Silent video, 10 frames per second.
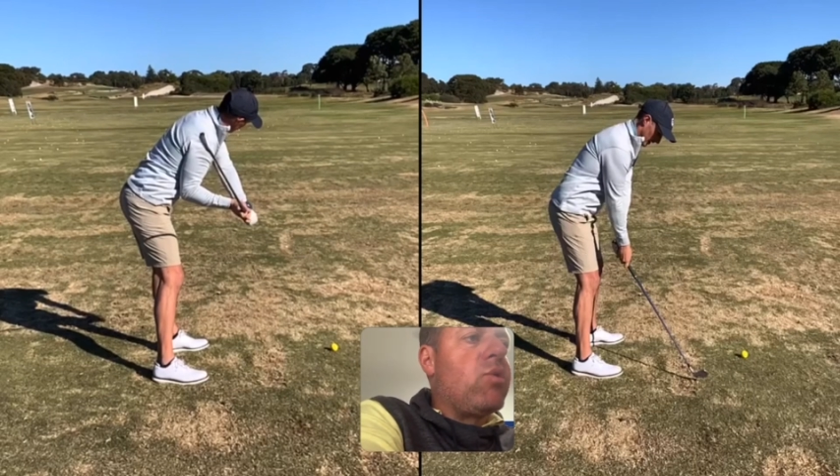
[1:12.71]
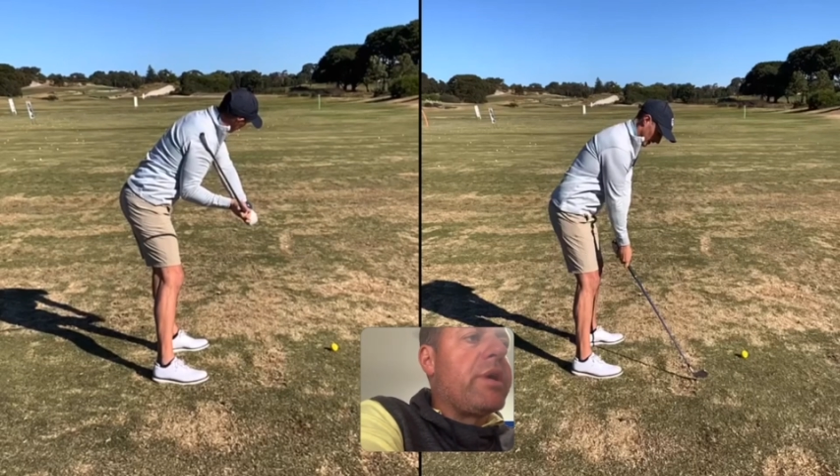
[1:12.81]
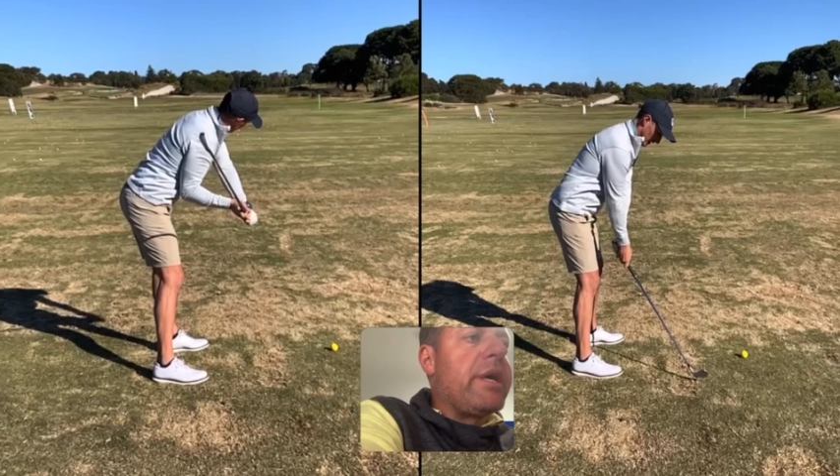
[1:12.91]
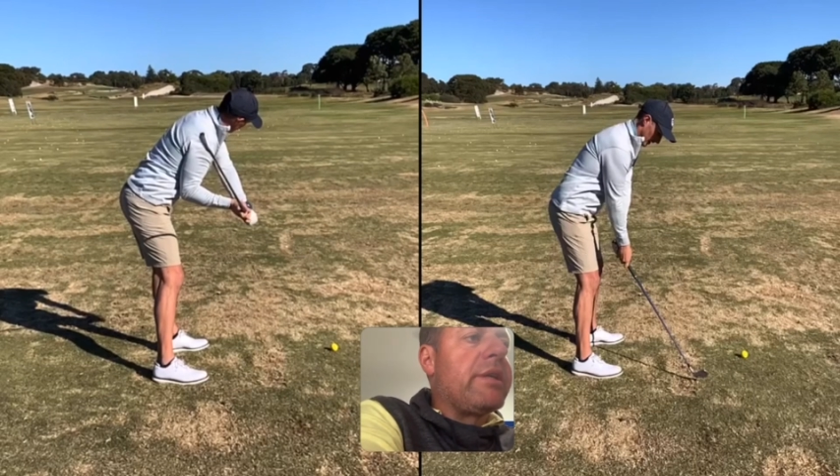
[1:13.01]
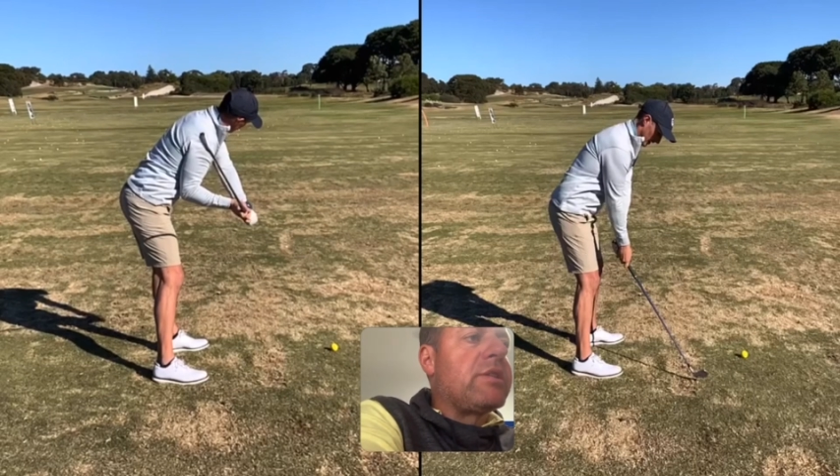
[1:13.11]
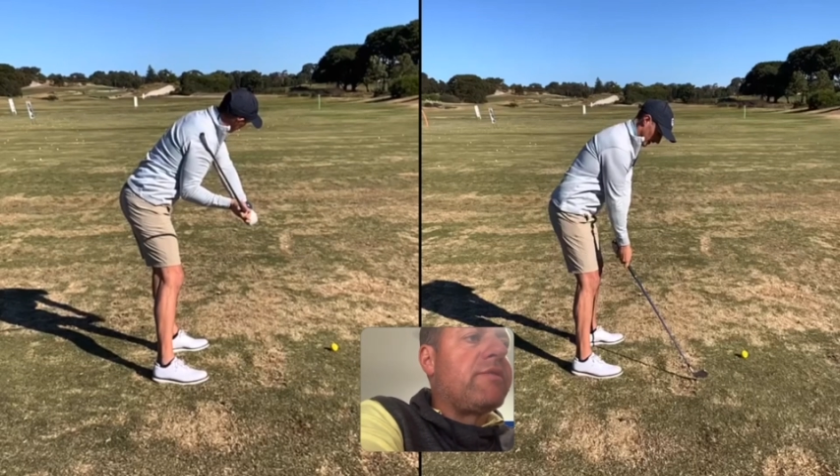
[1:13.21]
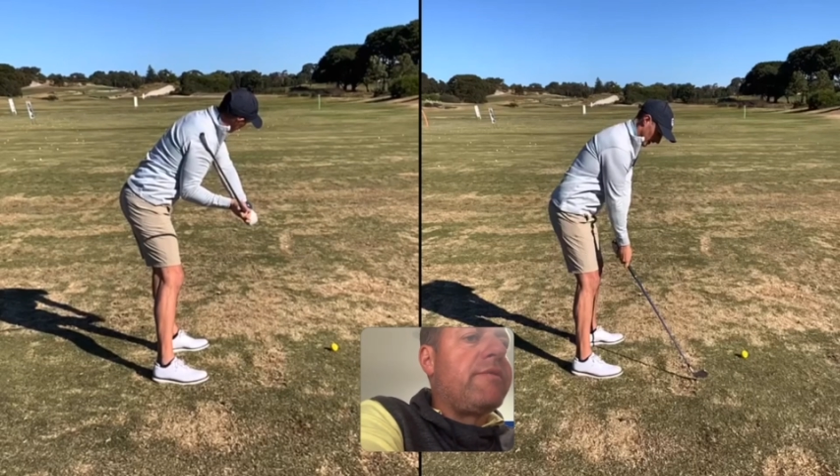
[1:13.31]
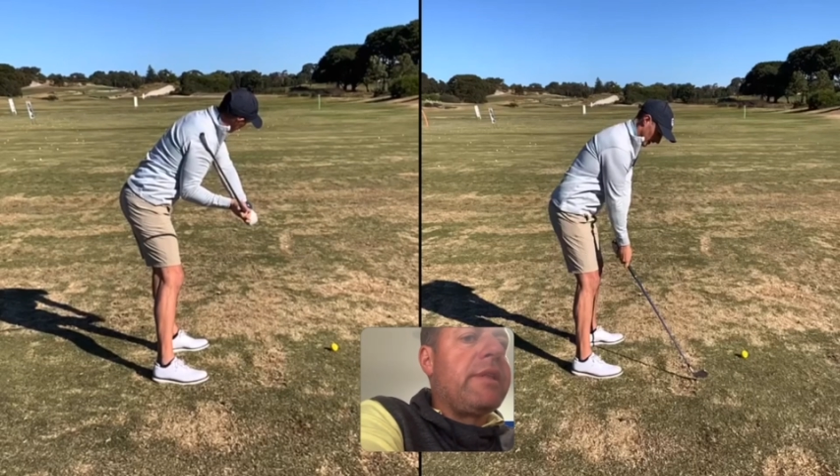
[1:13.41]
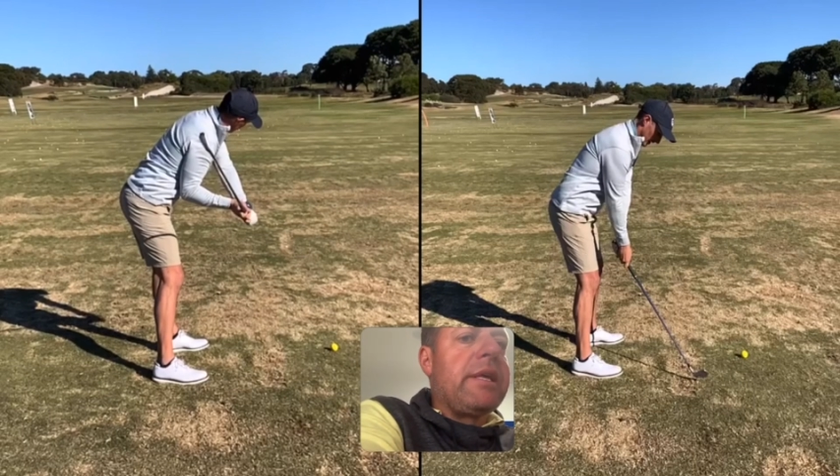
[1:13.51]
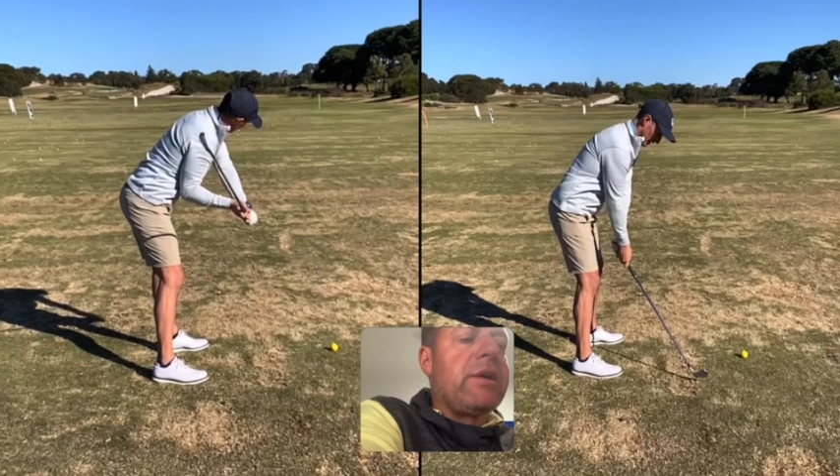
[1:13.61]
hooking, and just
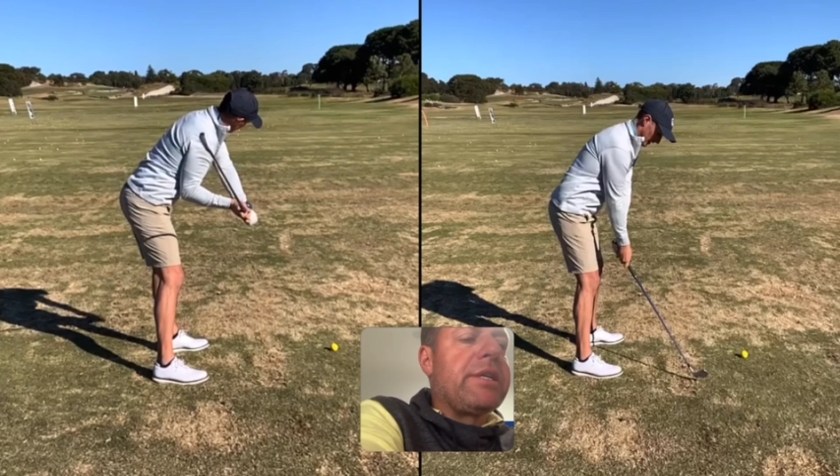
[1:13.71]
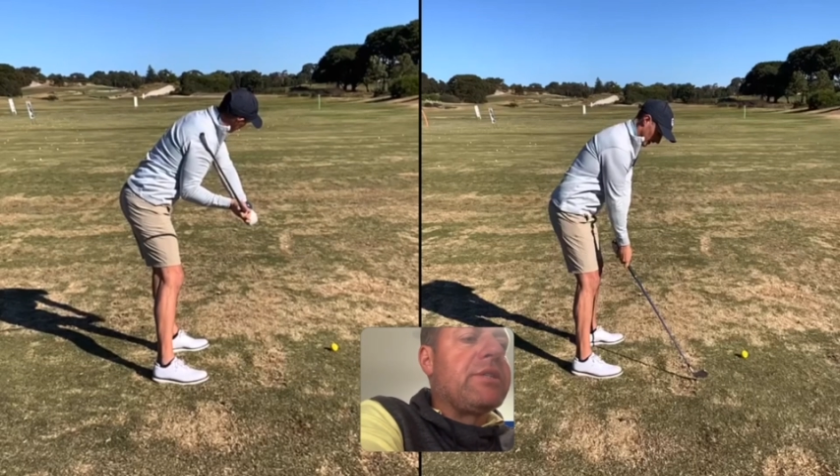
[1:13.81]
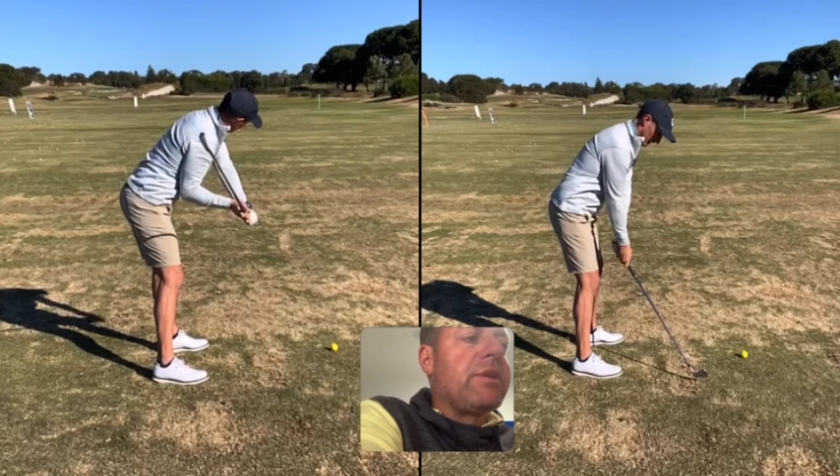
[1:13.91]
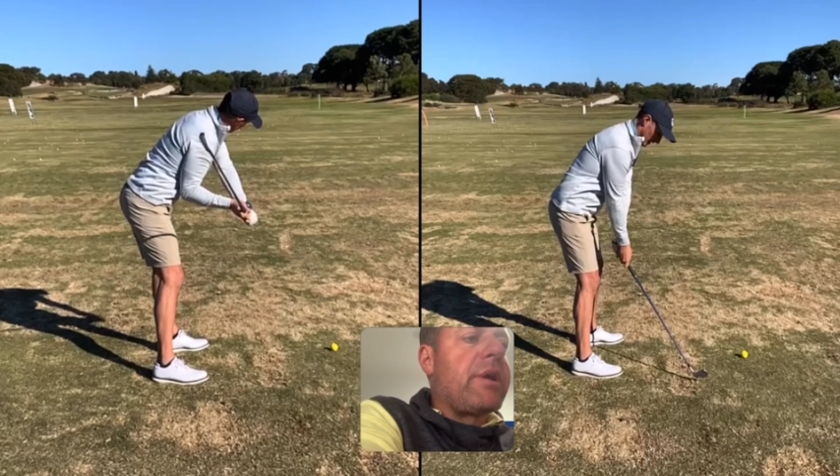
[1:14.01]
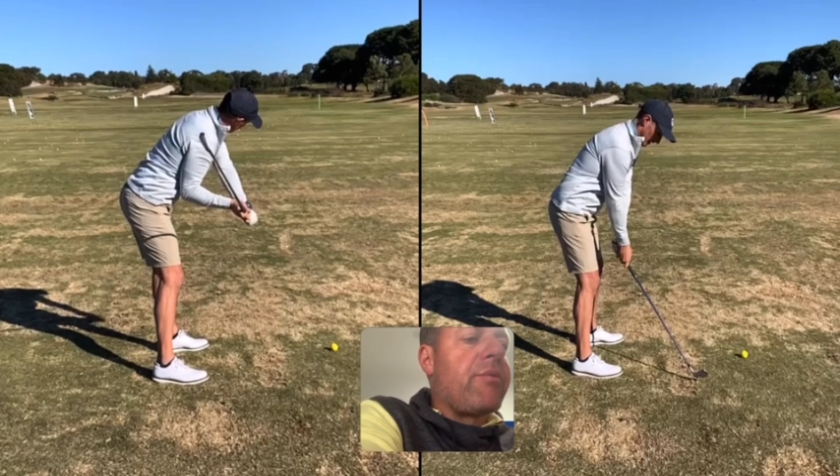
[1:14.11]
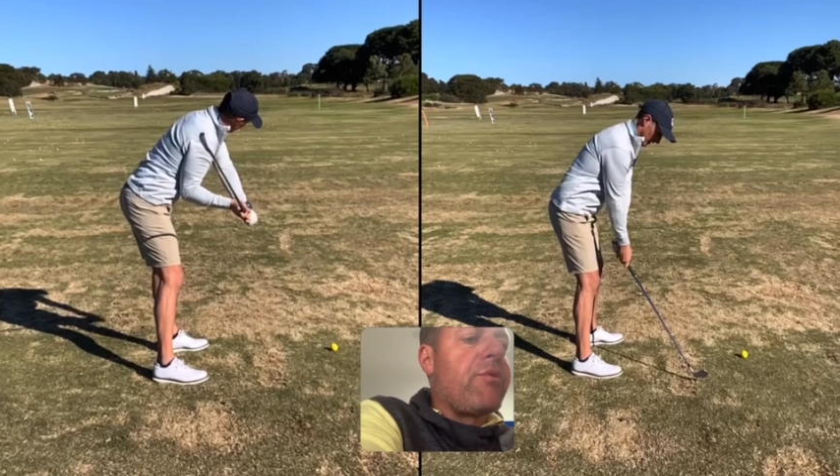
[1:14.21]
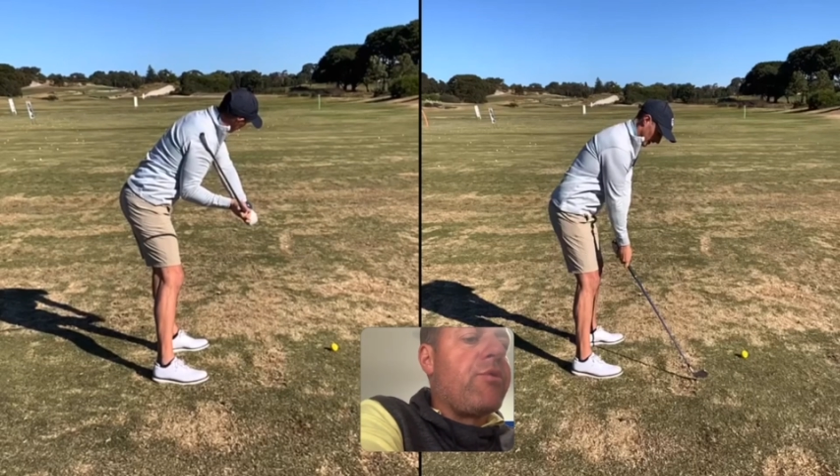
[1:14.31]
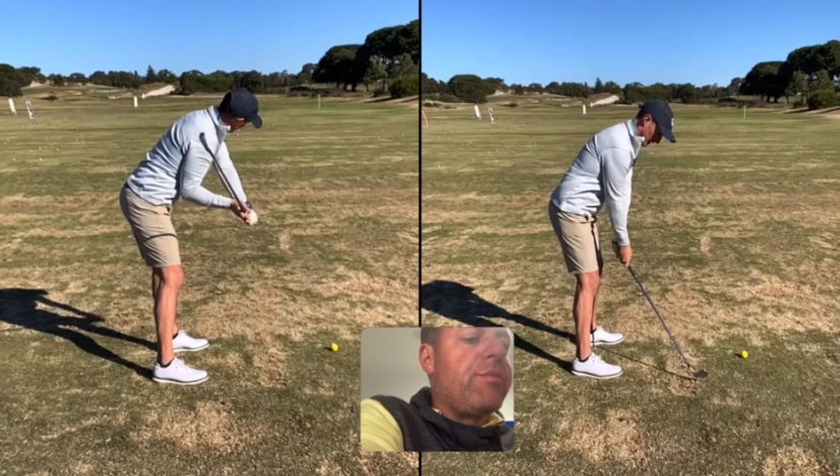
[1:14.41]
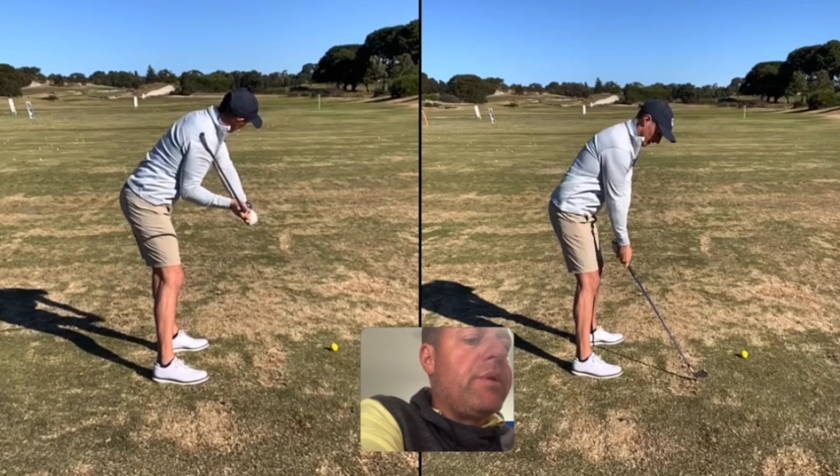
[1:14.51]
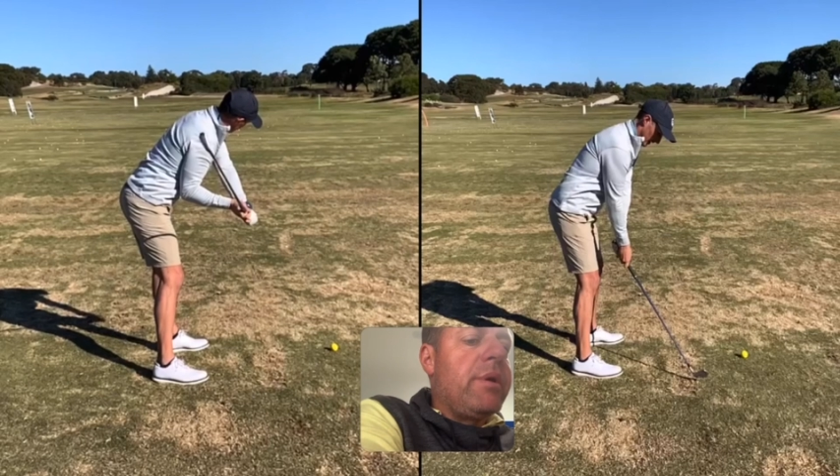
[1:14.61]
feeling like he's got no room.